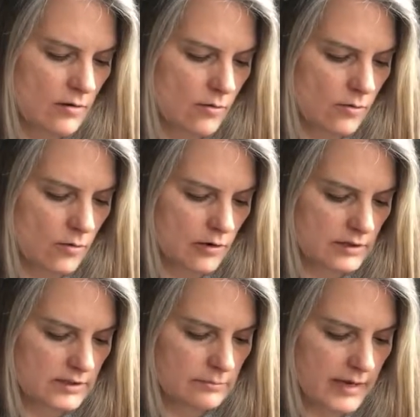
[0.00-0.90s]
or
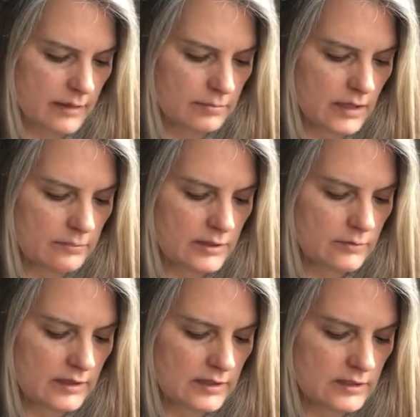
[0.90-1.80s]
some bad blood
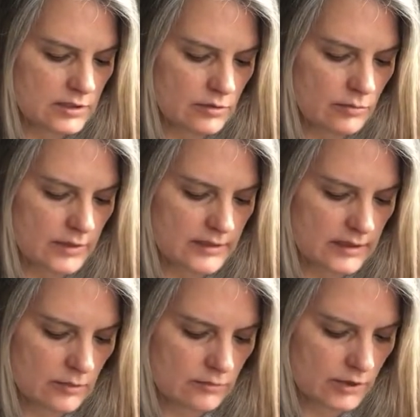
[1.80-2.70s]
between these two because I
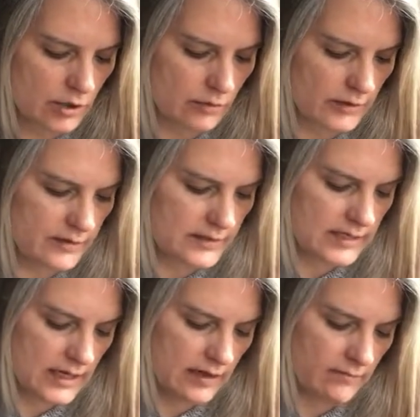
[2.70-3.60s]
don't know that this
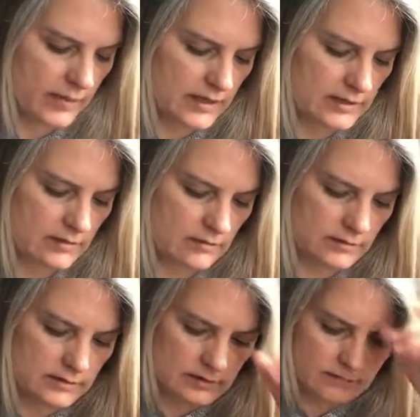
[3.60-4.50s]
King of
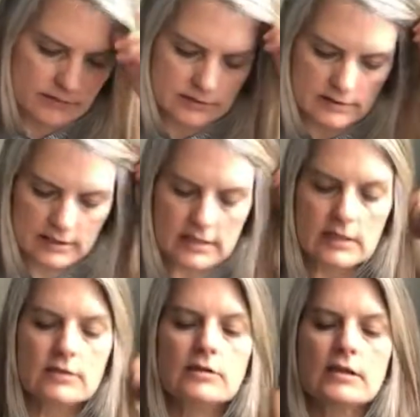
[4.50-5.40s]
Pentacles feels like he